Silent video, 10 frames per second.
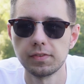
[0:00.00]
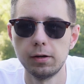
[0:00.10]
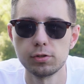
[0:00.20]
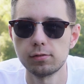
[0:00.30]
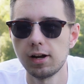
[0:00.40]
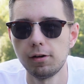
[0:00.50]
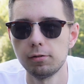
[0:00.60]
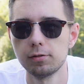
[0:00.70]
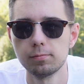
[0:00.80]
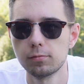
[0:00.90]
It was
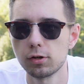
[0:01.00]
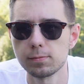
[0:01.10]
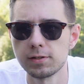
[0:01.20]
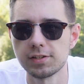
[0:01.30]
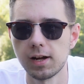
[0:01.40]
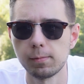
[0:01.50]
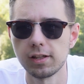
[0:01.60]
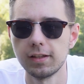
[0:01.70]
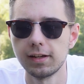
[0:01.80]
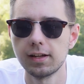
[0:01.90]
around Christmas time, I
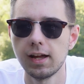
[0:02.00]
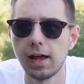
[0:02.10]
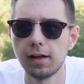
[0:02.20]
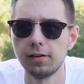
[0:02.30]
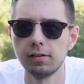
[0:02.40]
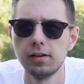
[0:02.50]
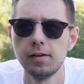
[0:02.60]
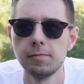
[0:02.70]
think, and